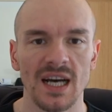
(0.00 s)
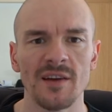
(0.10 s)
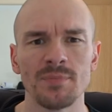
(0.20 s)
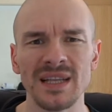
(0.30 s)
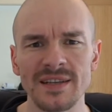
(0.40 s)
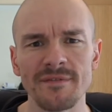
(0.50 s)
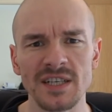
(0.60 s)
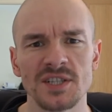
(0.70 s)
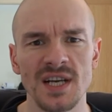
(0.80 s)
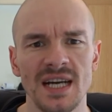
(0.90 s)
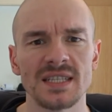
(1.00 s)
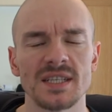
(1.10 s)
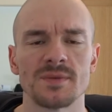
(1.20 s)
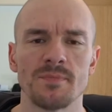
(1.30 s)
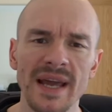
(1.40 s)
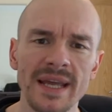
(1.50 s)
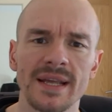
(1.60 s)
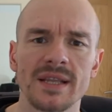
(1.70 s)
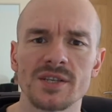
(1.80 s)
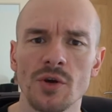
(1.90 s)
I have plantar fasciitis, pain
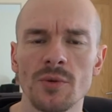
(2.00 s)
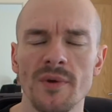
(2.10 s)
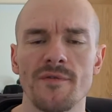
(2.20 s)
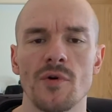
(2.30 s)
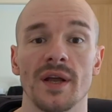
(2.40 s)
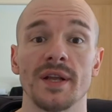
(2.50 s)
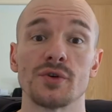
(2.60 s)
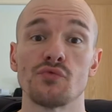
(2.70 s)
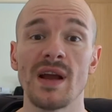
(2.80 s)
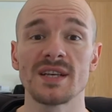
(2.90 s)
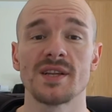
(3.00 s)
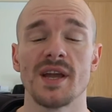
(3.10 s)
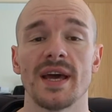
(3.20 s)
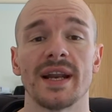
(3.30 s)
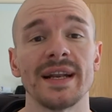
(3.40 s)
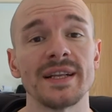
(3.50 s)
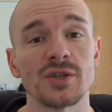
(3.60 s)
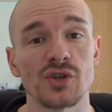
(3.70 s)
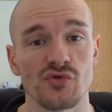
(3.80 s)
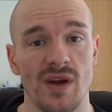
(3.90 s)
at the sole of my foot. I need to rest it and I need
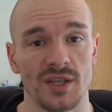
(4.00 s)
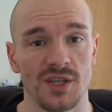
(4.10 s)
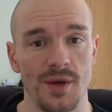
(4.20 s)
to stretch